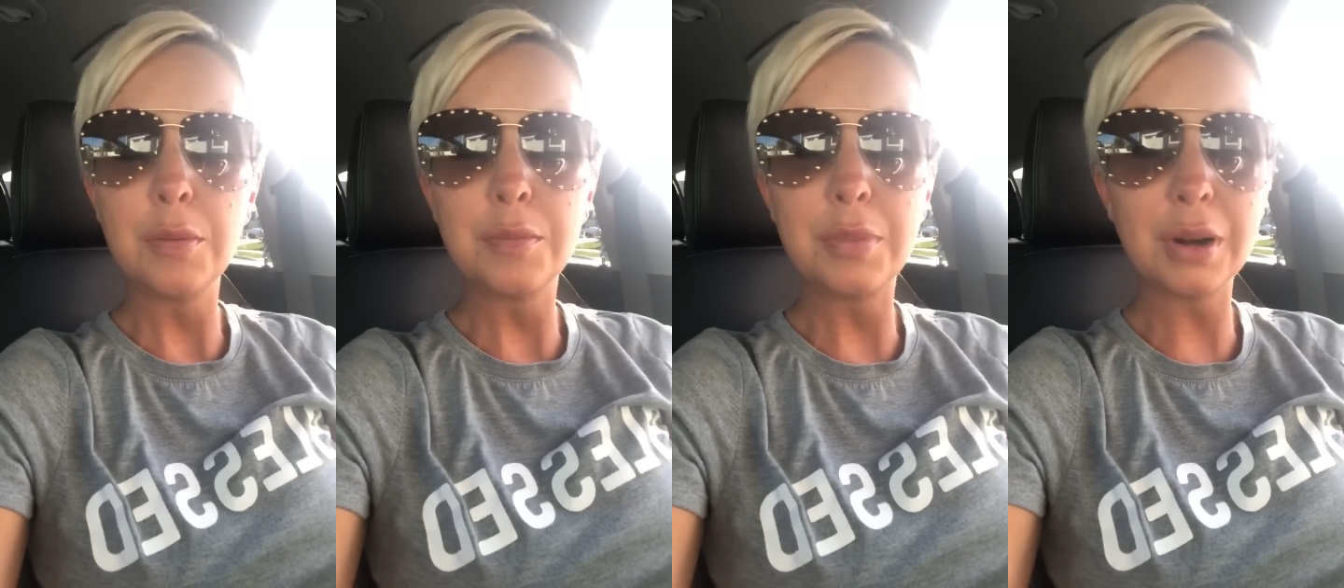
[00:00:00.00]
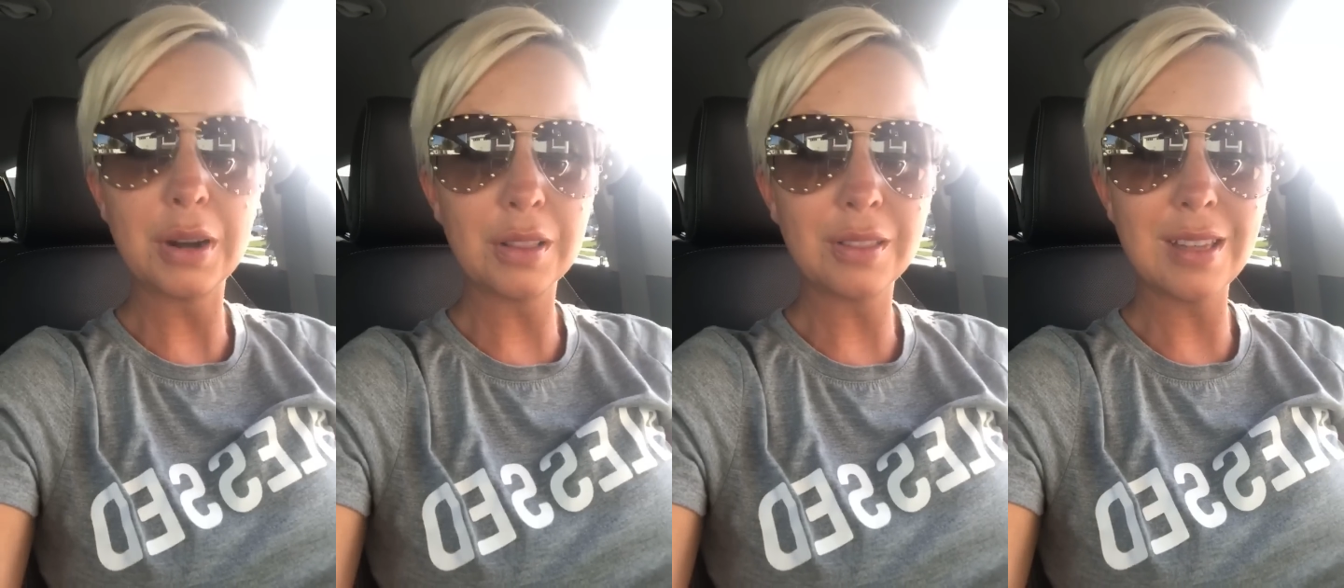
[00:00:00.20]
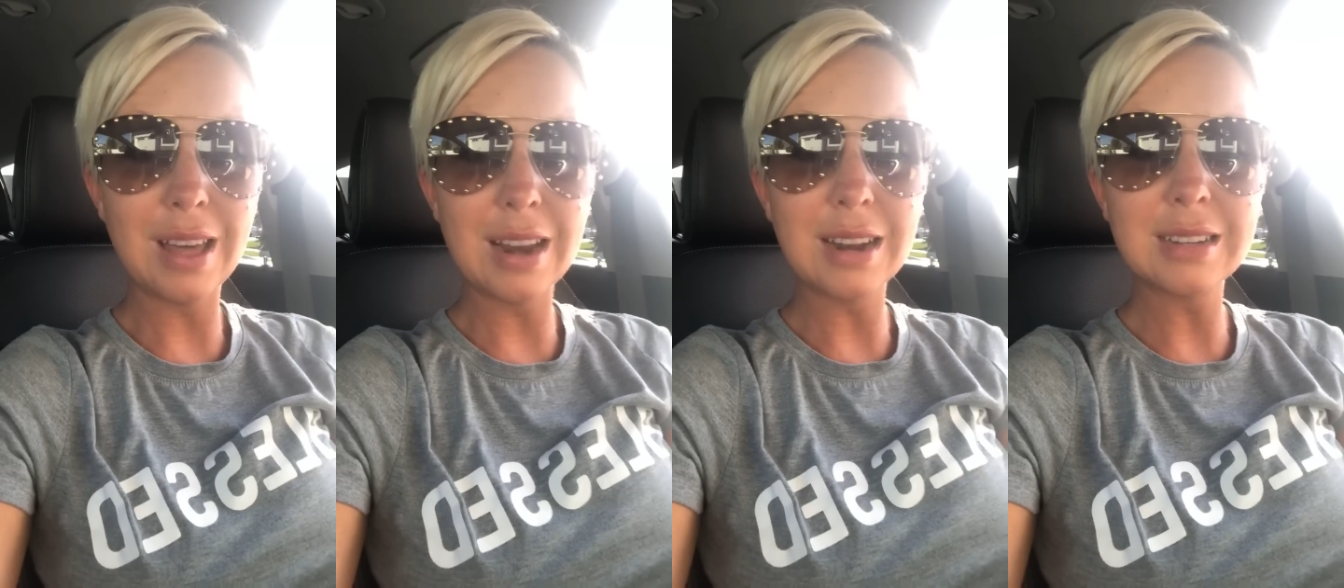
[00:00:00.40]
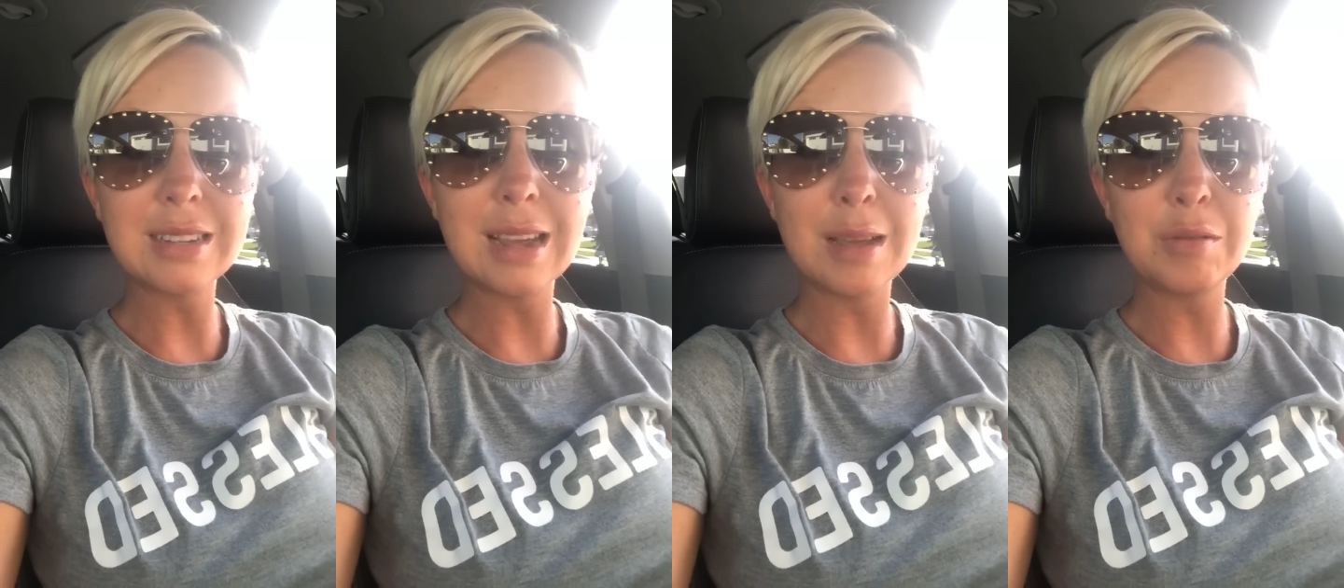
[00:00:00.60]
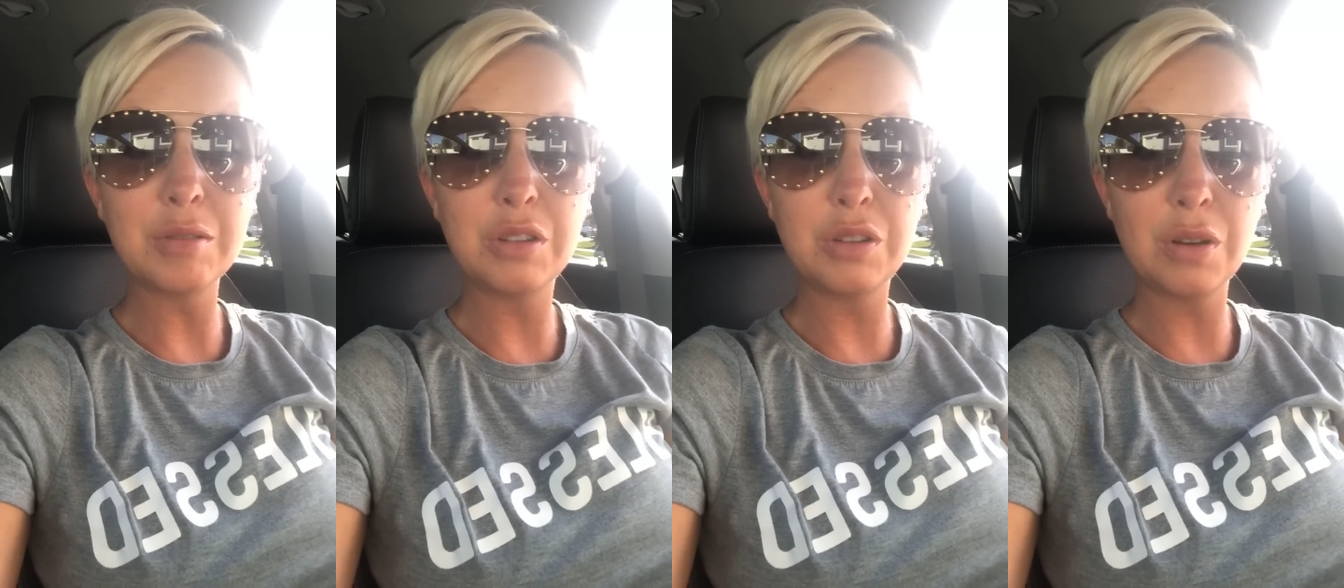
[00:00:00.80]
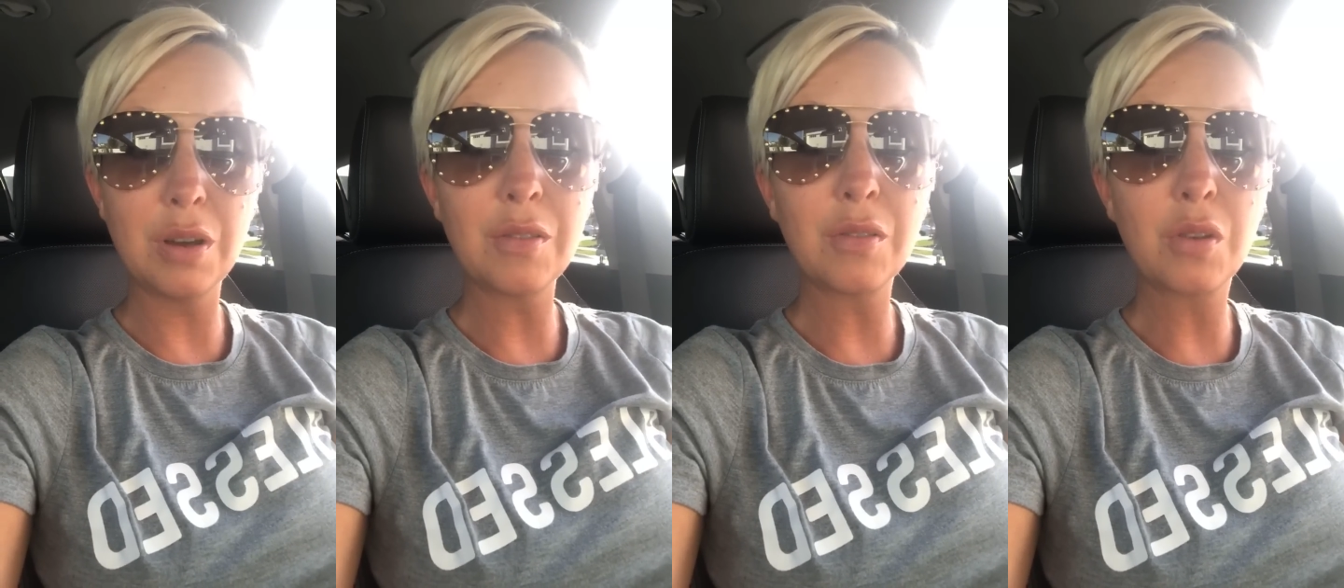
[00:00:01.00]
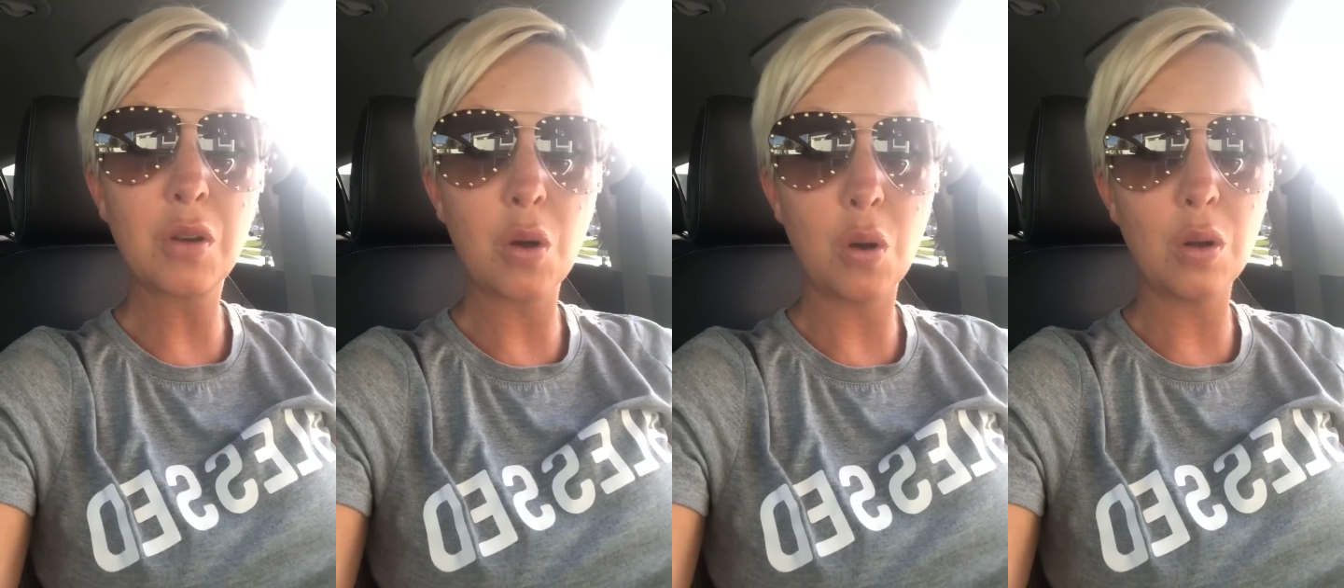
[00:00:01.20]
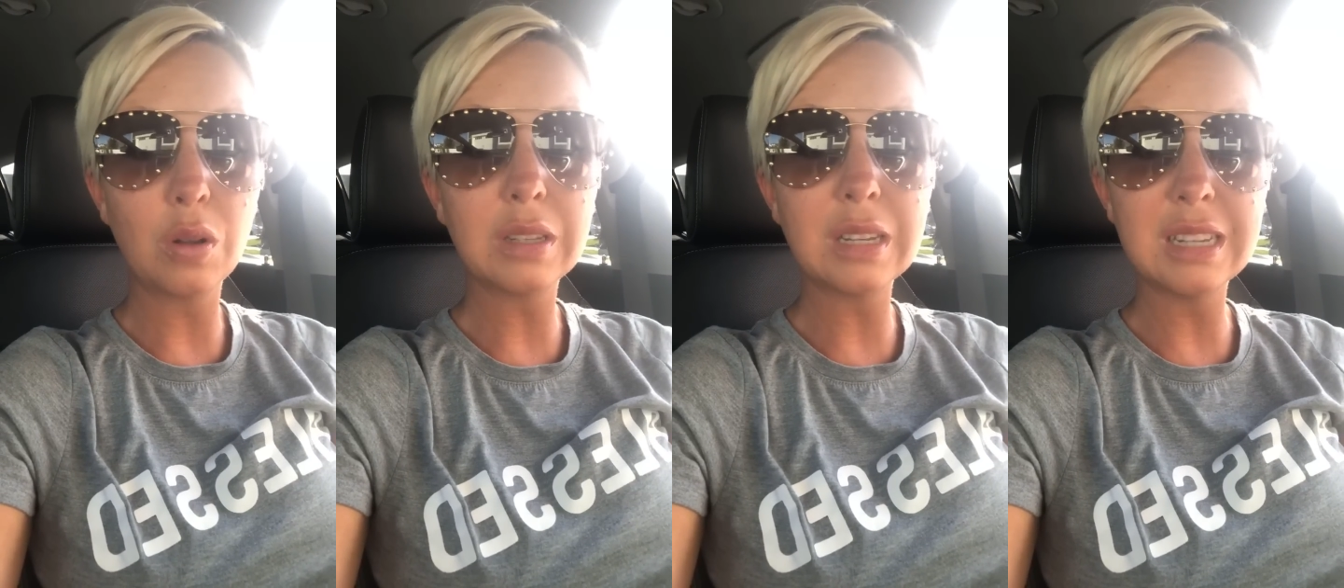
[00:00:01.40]
But a lot of times you have
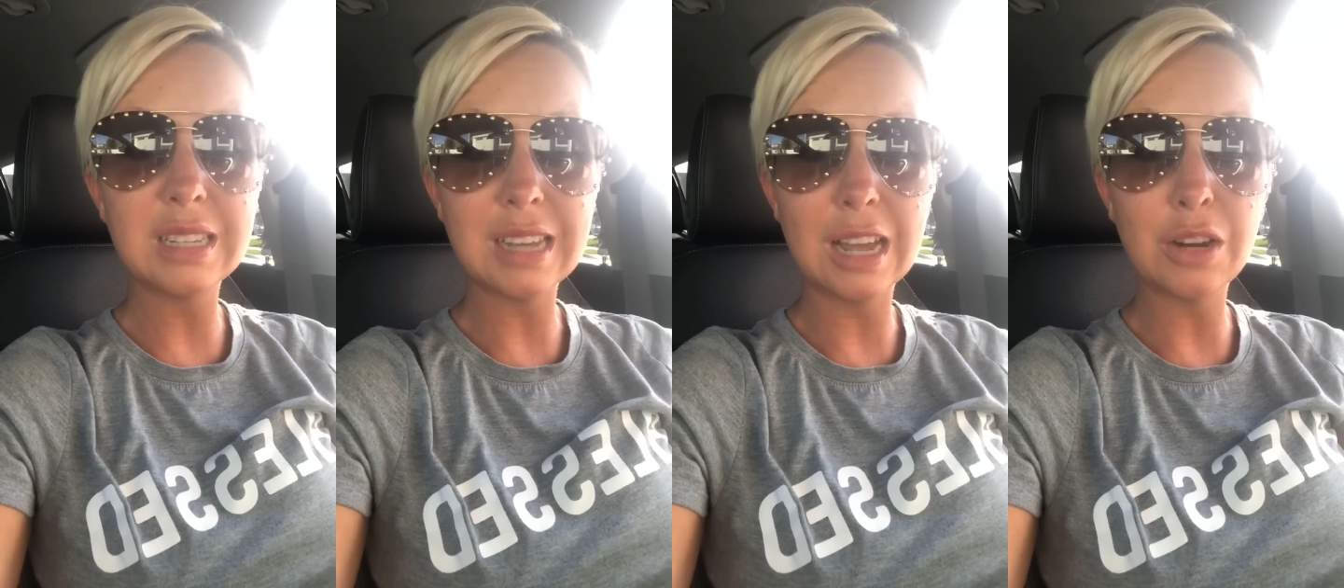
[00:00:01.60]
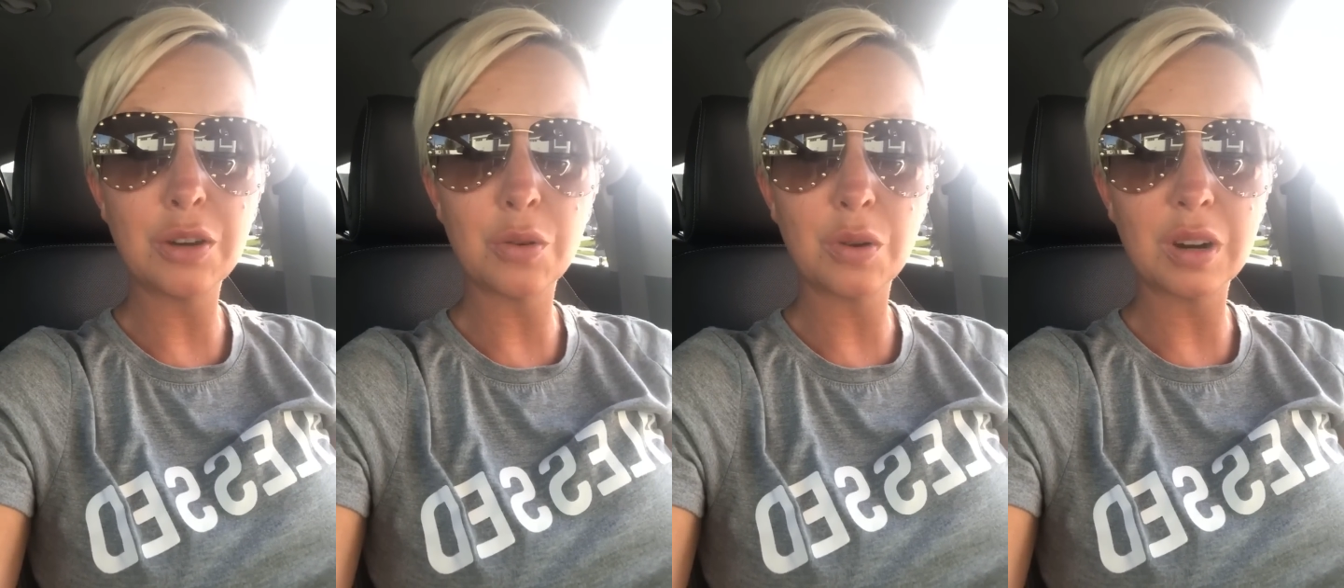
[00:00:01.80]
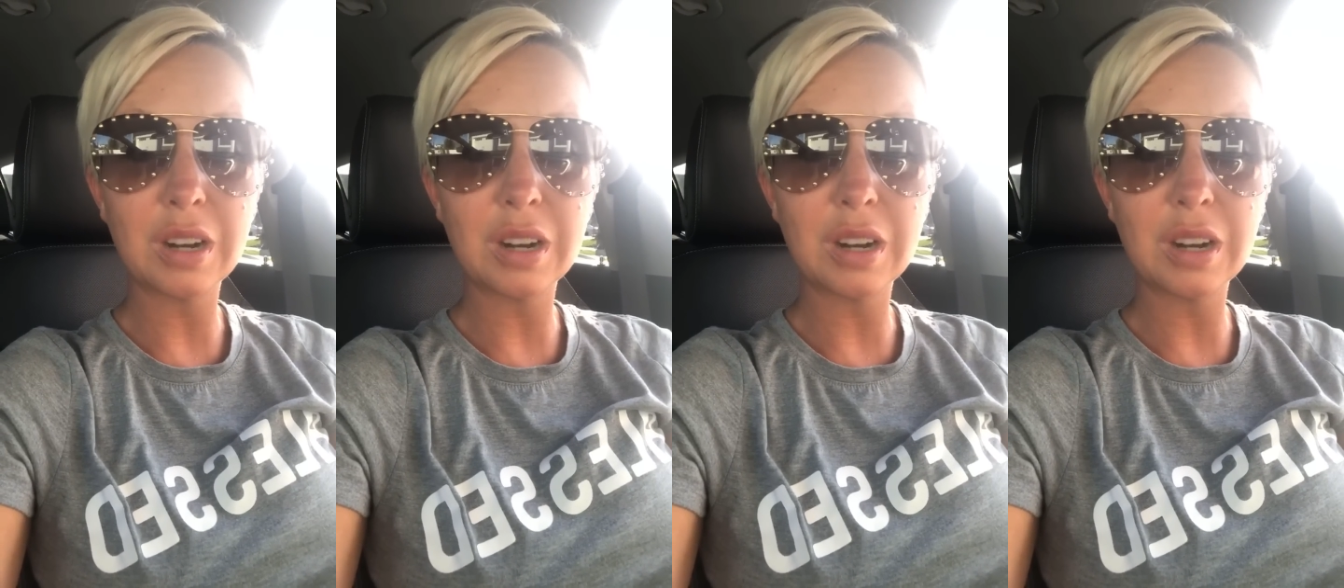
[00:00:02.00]
gold inside your